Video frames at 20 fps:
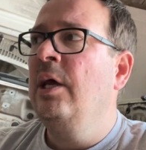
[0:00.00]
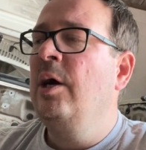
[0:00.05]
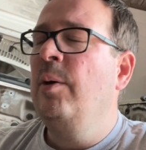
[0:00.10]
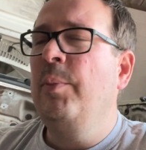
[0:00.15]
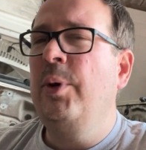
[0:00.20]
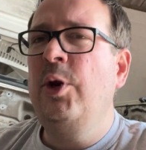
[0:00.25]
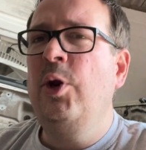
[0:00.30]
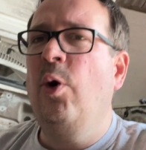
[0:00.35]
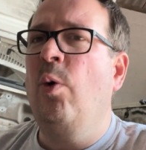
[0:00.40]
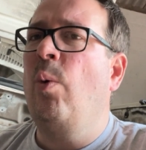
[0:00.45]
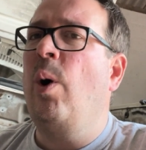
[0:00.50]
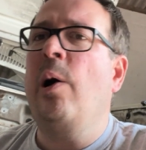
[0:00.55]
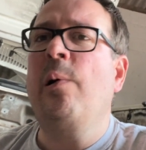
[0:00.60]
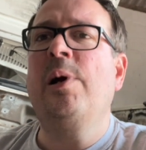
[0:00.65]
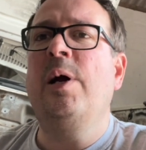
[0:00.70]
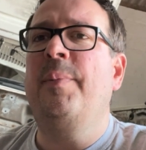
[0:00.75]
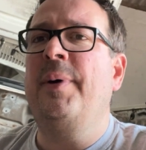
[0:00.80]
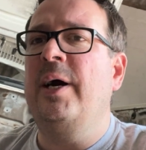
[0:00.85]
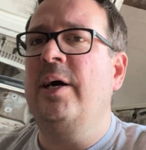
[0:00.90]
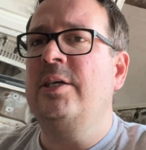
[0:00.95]
but not
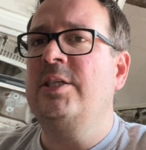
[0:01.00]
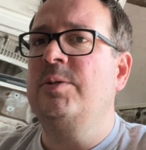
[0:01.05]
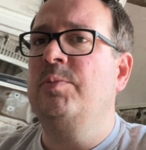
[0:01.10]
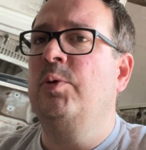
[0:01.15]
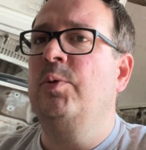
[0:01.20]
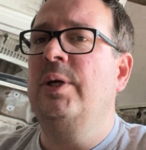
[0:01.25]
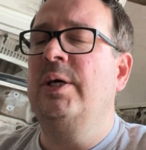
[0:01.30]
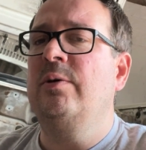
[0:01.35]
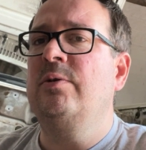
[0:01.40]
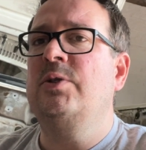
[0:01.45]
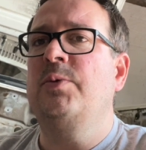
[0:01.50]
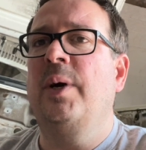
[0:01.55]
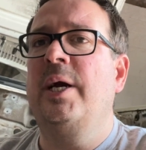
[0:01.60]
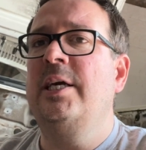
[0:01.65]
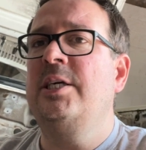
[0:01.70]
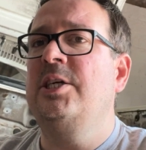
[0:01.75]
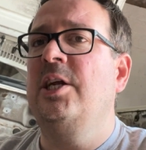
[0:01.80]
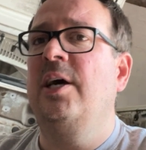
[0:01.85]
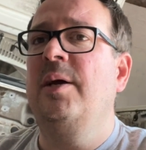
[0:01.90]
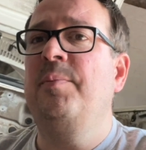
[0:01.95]
worry about a small little
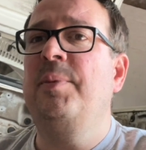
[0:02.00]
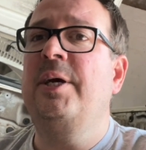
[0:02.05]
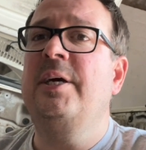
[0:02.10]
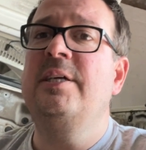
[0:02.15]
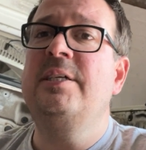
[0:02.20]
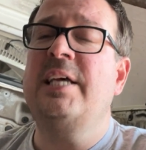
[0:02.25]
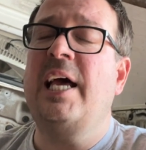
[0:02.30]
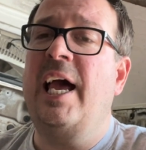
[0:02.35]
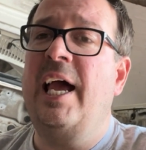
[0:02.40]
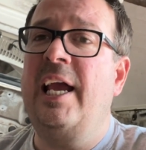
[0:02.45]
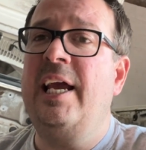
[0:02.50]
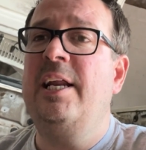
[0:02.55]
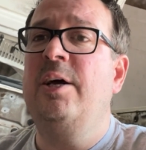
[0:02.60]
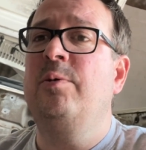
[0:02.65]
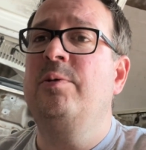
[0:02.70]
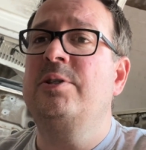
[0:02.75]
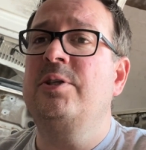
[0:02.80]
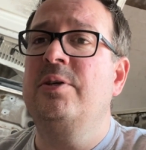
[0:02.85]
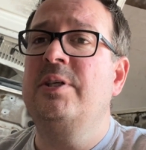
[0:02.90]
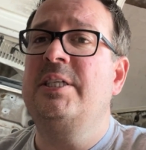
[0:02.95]
swage line because A, no
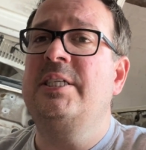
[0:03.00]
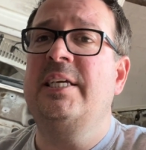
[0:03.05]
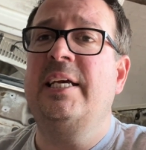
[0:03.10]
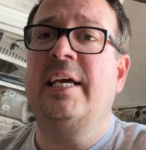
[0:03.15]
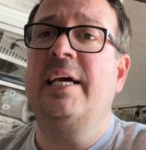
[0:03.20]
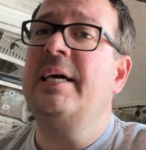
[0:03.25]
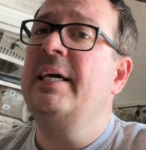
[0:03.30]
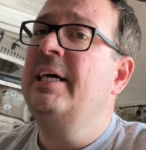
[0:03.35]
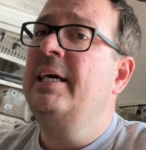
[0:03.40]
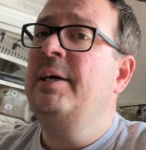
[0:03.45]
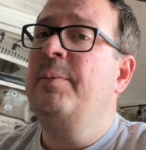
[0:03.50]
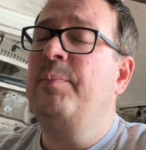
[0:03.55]
one's going to see it.